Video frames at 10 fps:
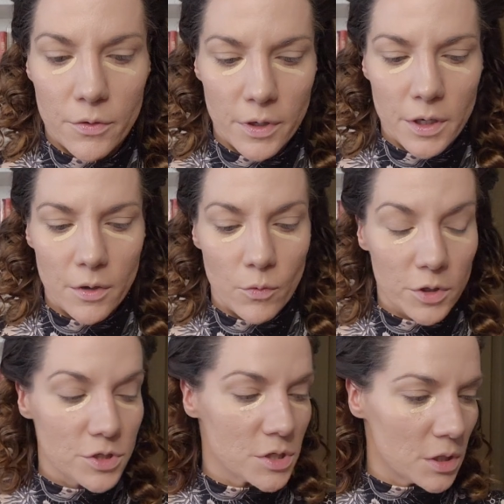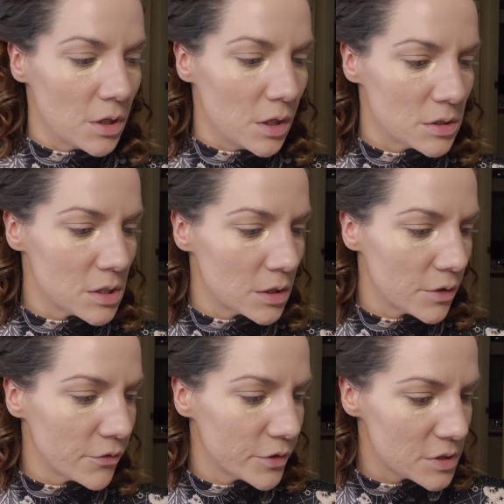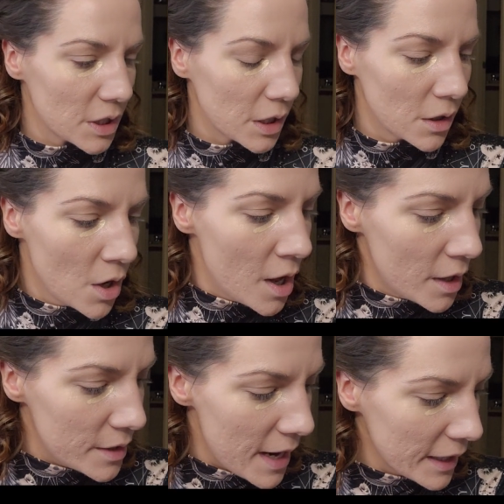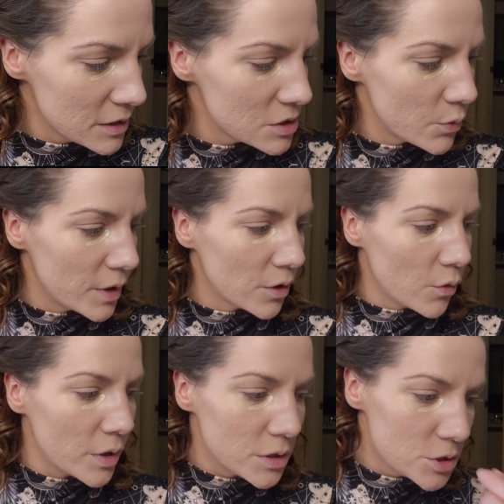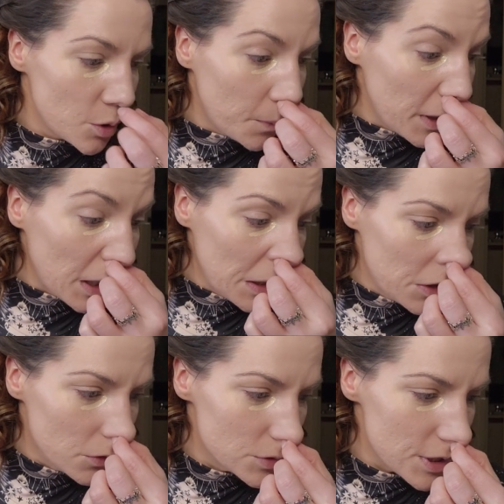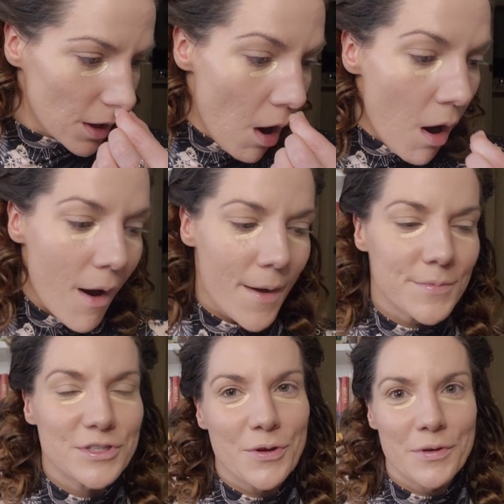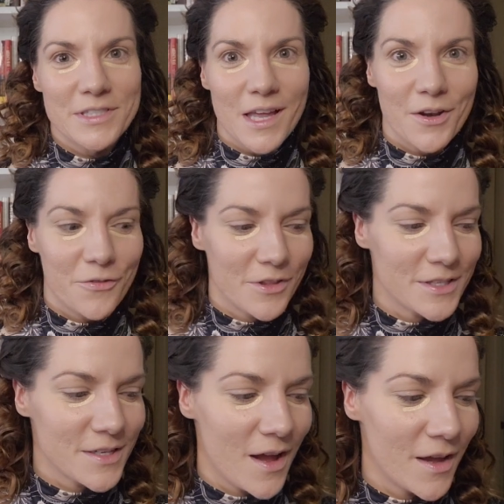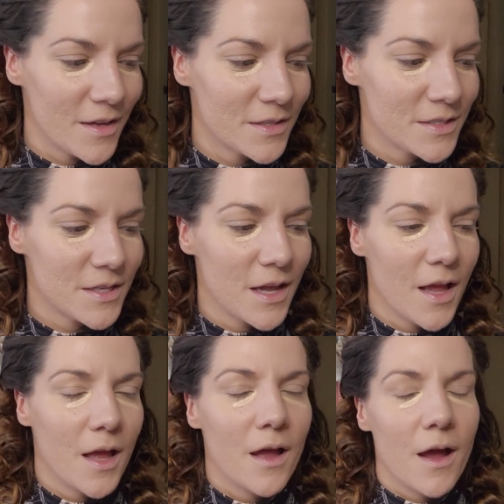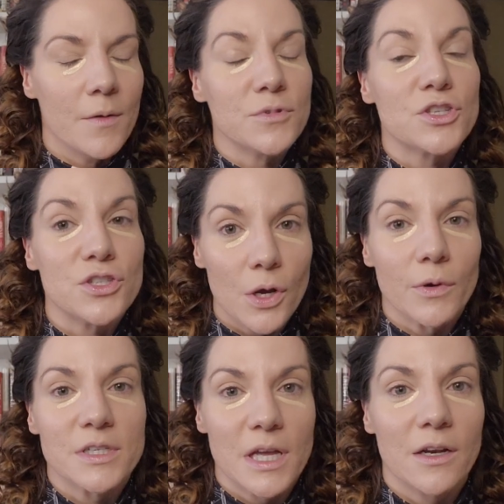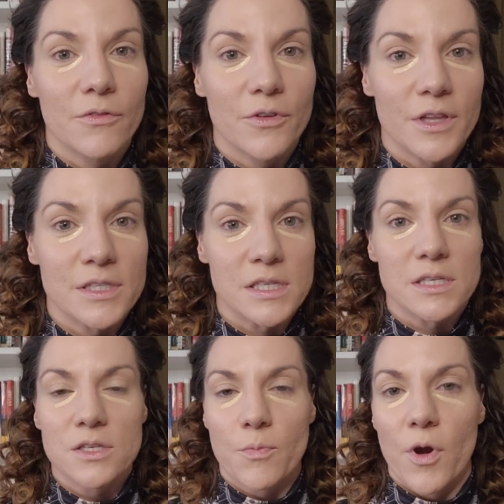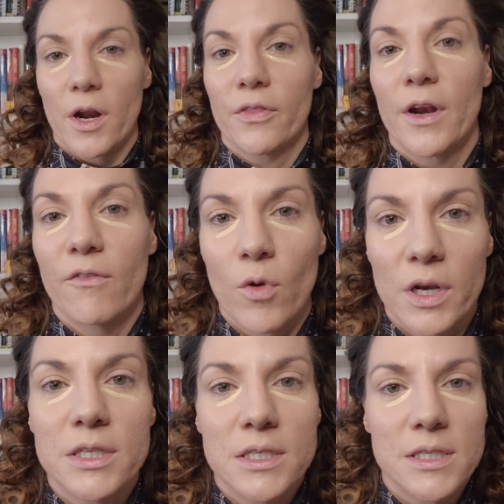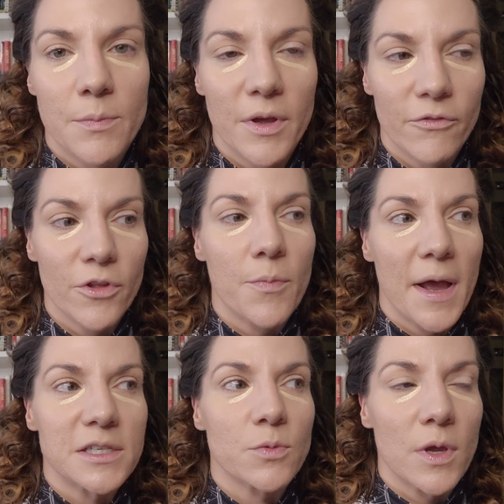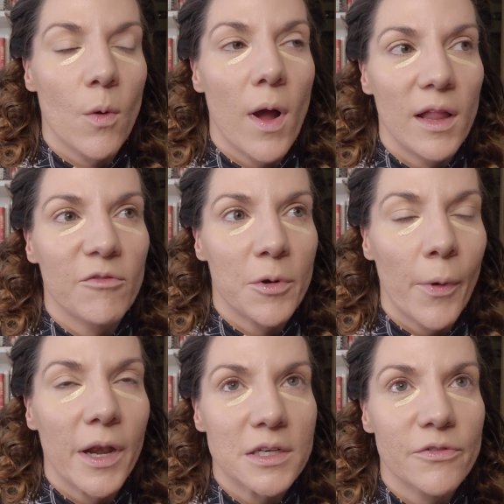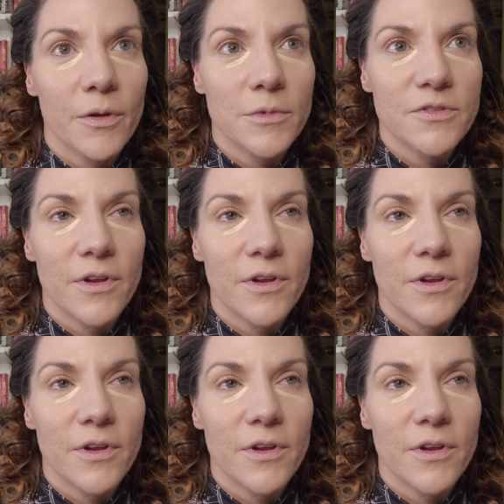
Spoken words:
and right here. And we're just going to let it sit there for a second. Next, we are going to be using... Oh, I'm so excited for this, guys. I'm so excited for this. This is the product that I've wanted to dip in for the past week while I've been waiting to film